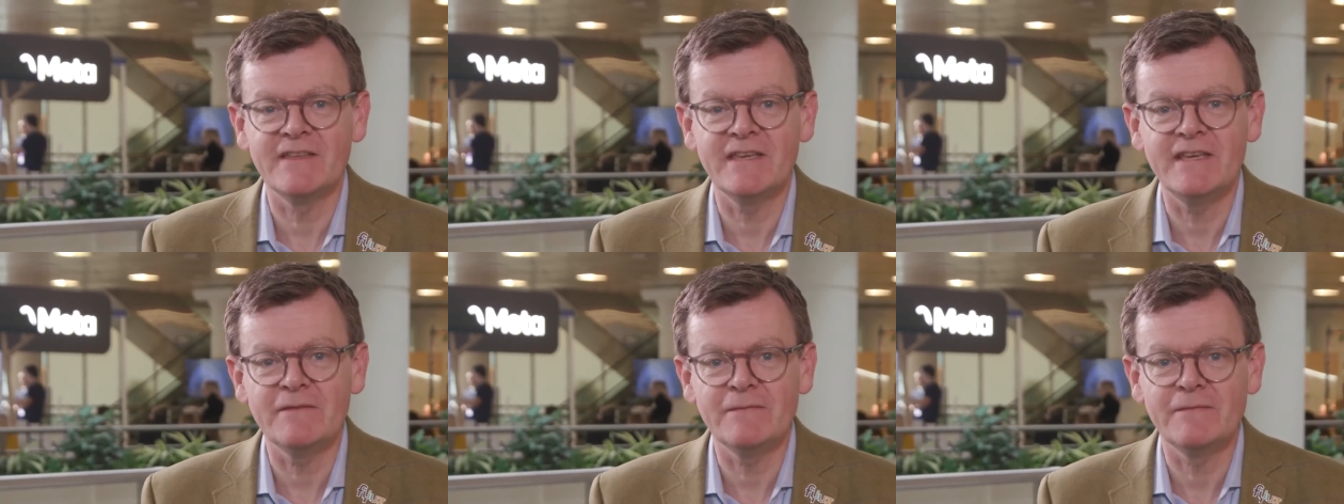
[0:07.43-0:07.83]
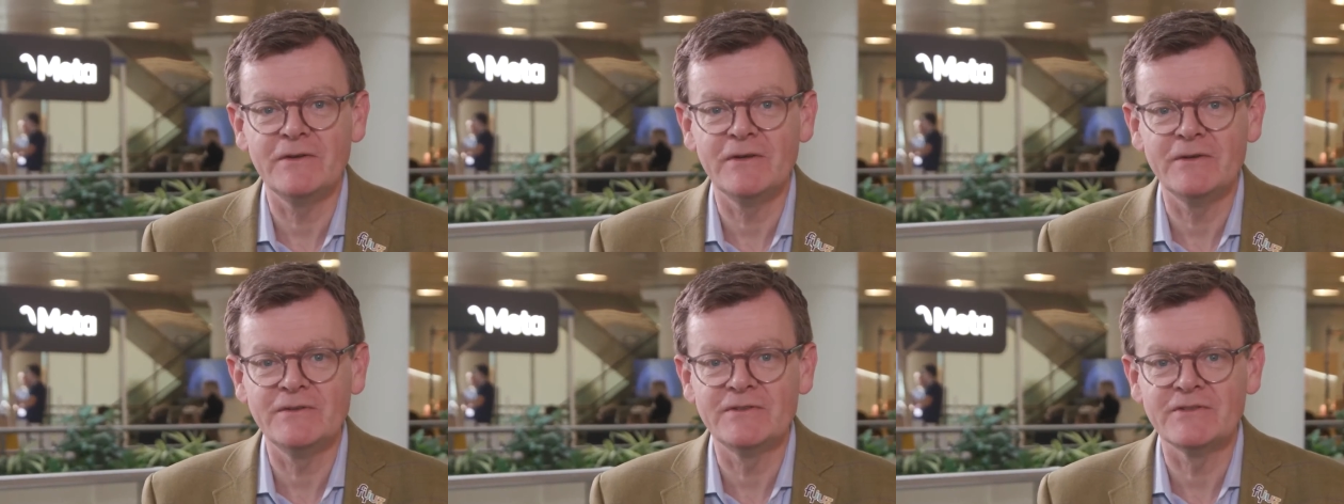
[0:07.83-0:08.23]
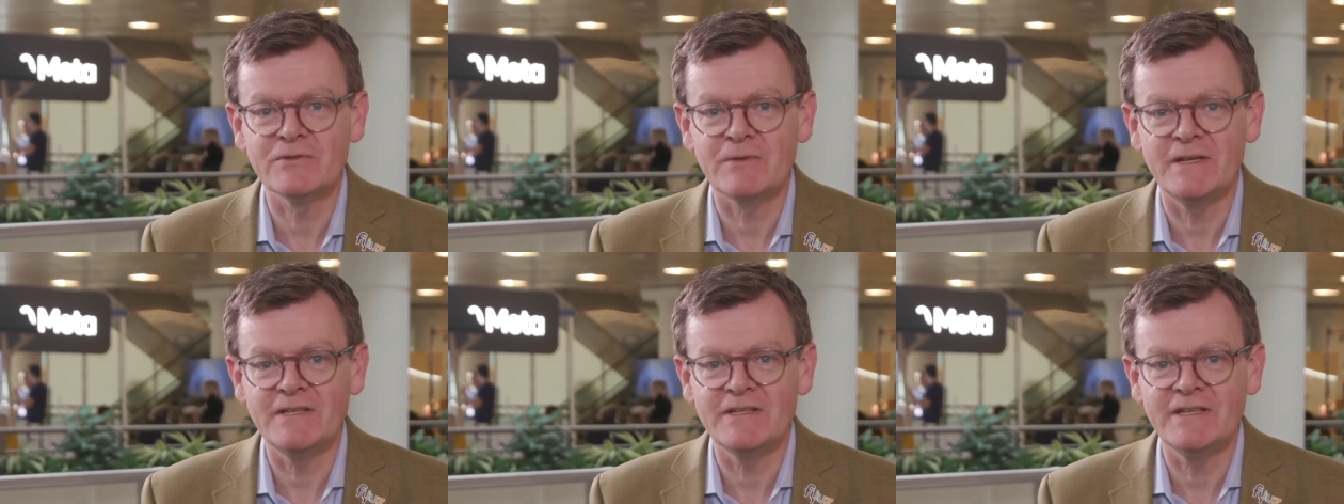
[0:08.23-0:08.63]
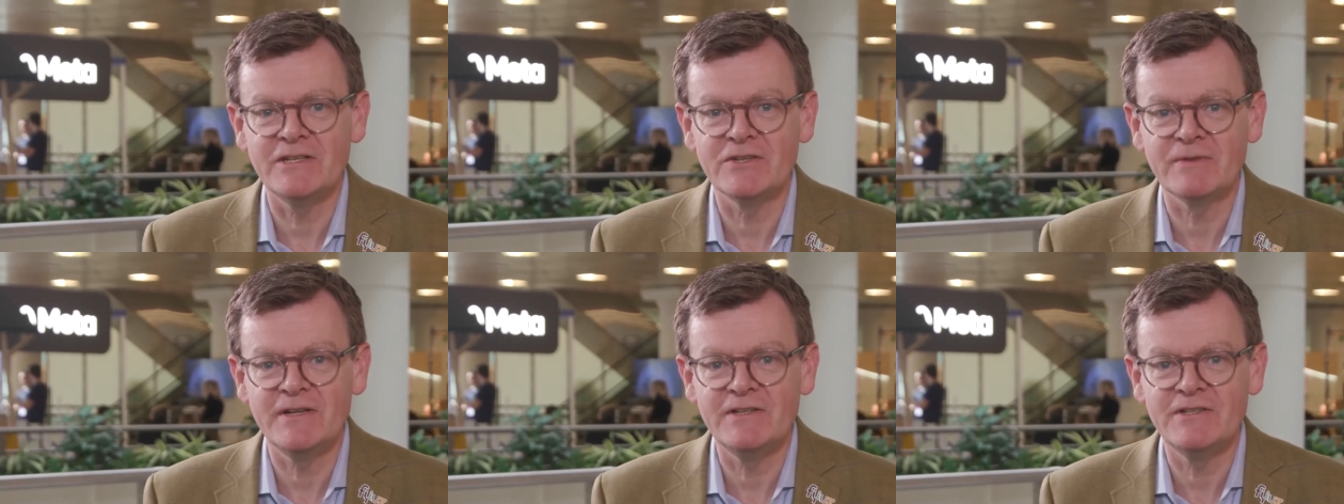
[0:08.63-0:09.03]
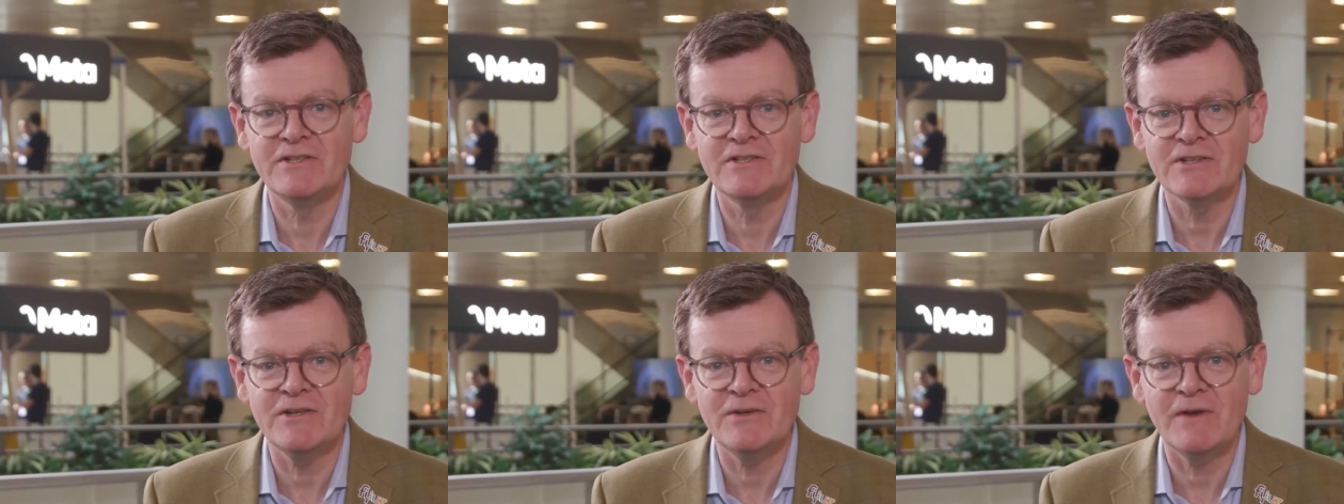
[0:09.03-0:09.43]
the Fyuz
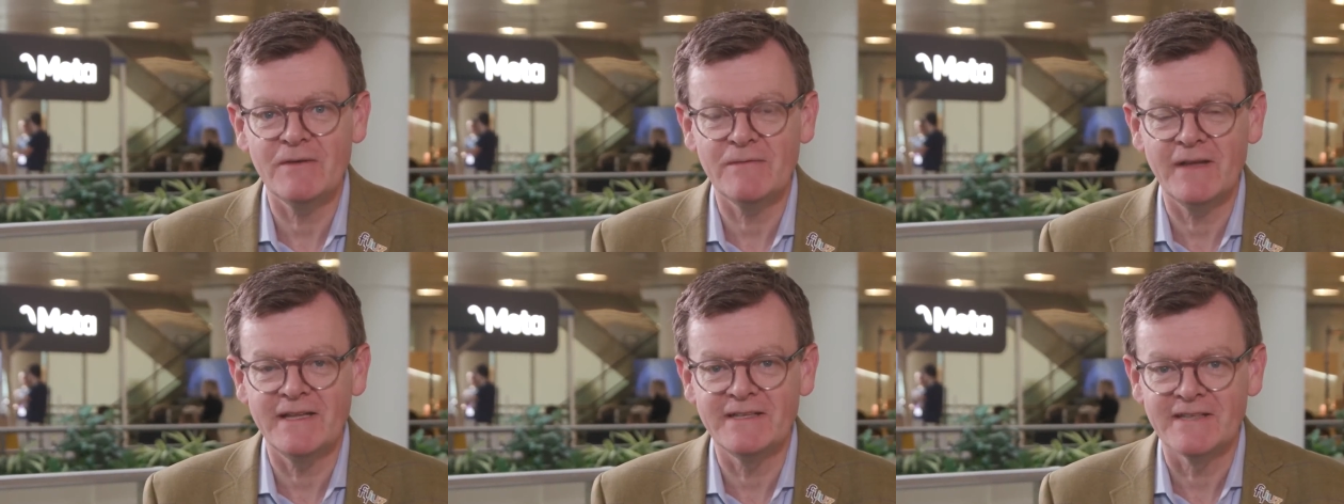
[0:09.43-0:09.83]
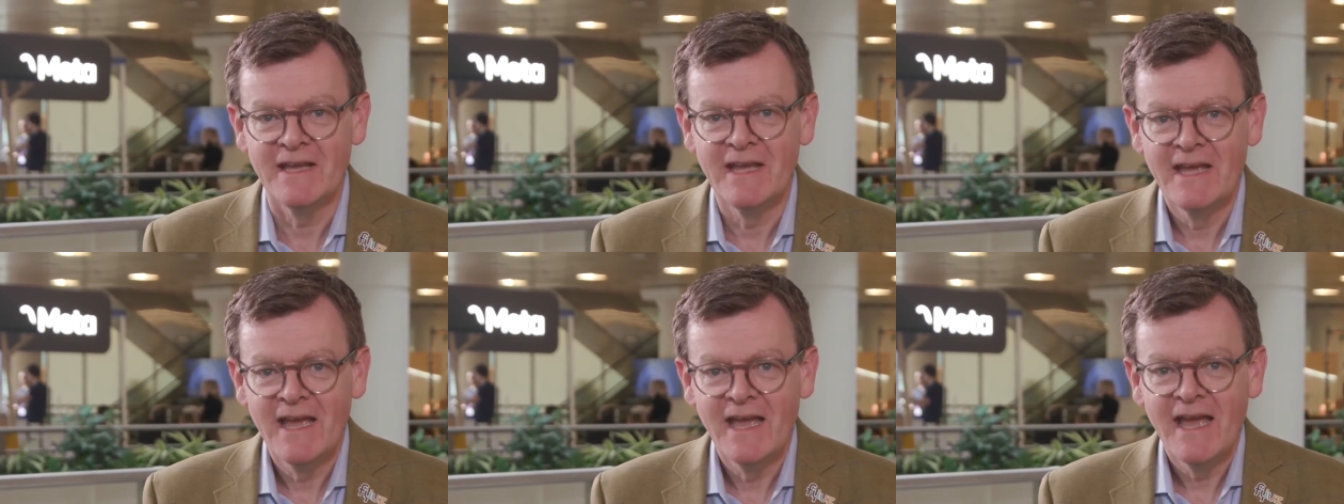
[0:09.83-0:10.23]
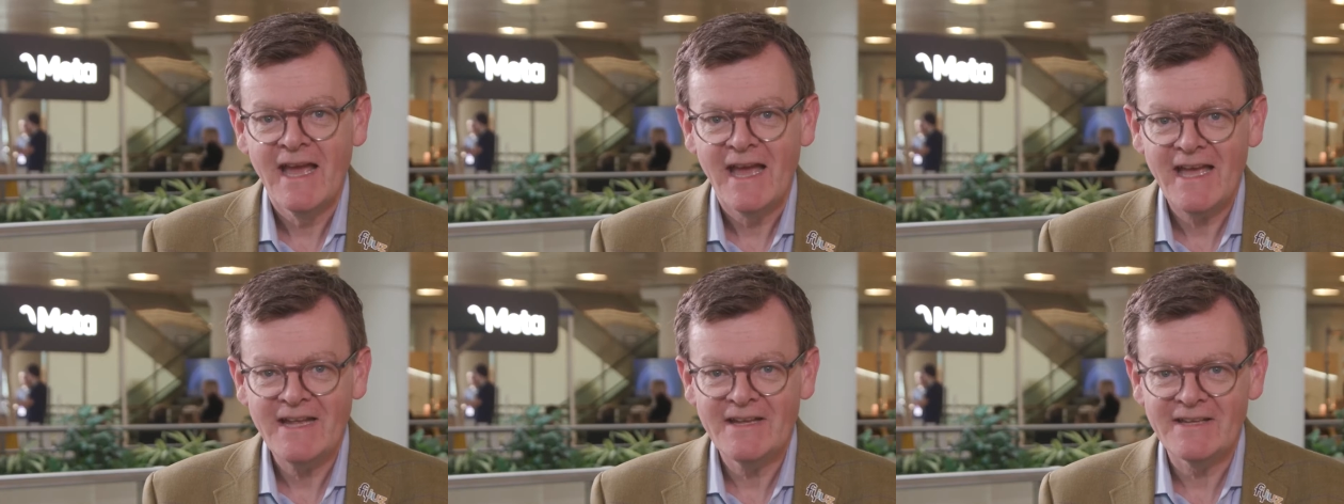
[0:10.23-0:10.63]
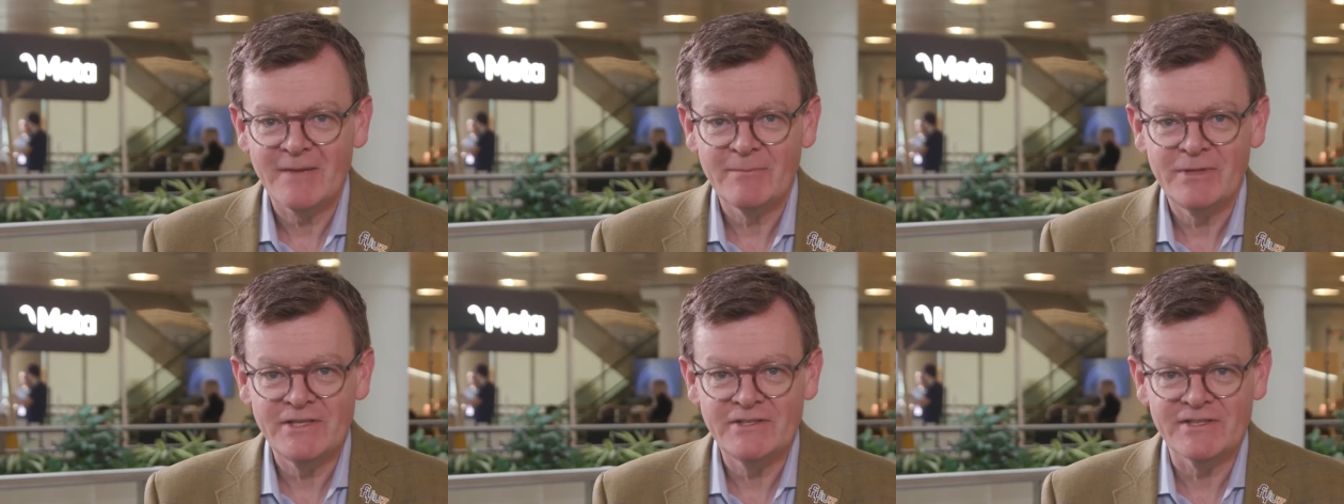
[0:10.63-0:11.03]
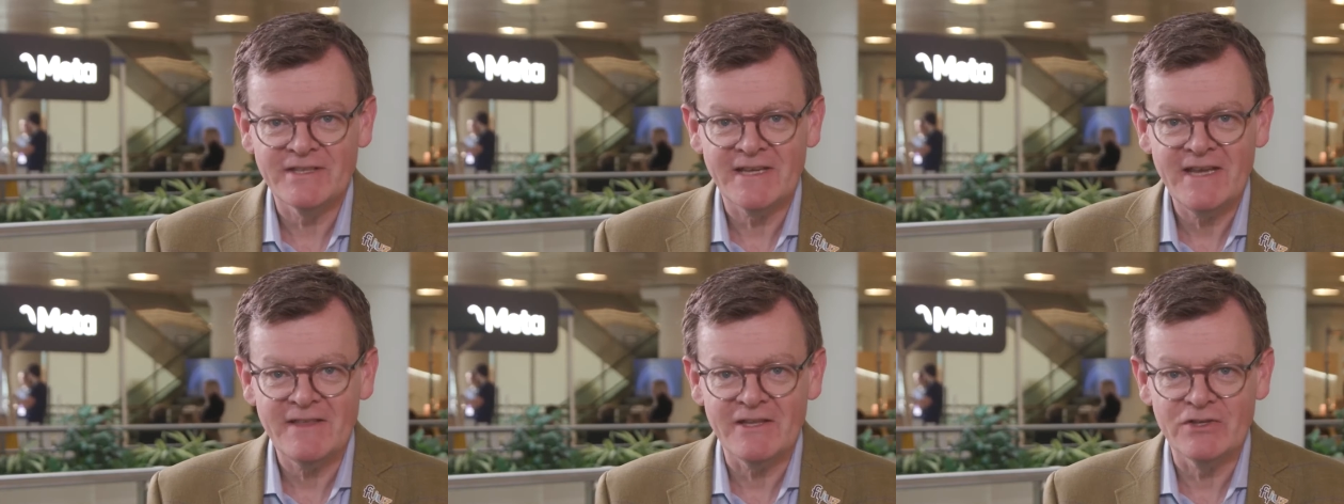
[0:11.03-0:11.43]
2022 event. And I'm pleased to
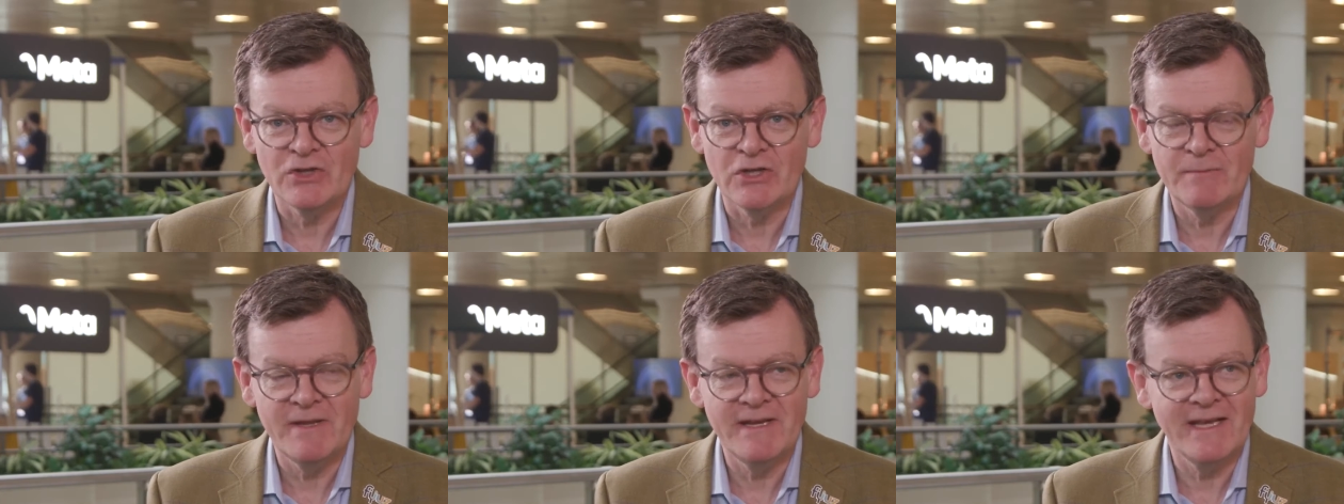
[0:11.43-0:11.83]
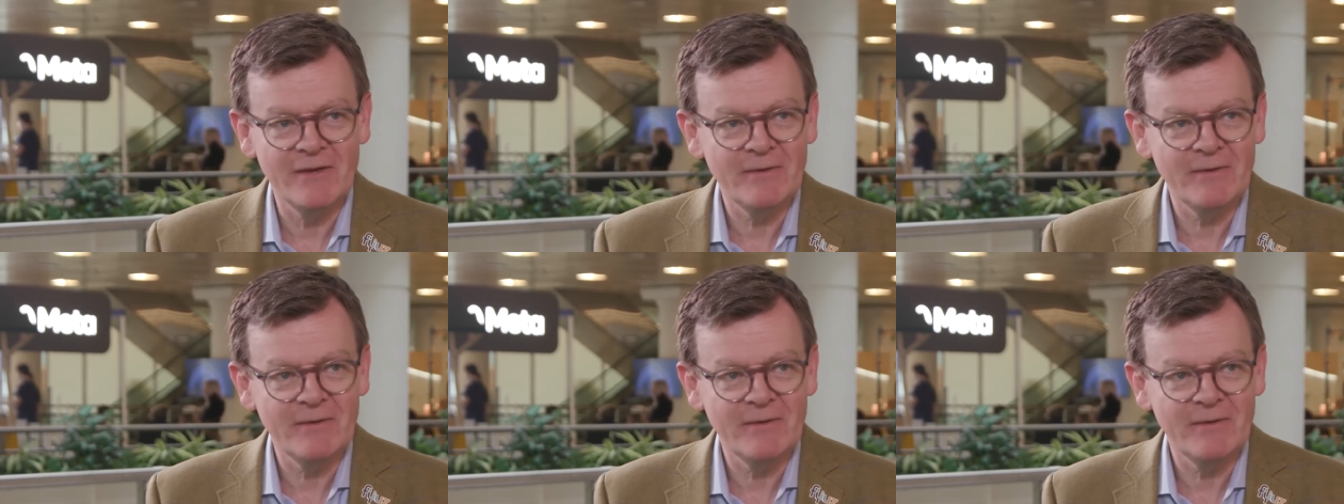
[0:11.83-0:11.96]
say that joining me now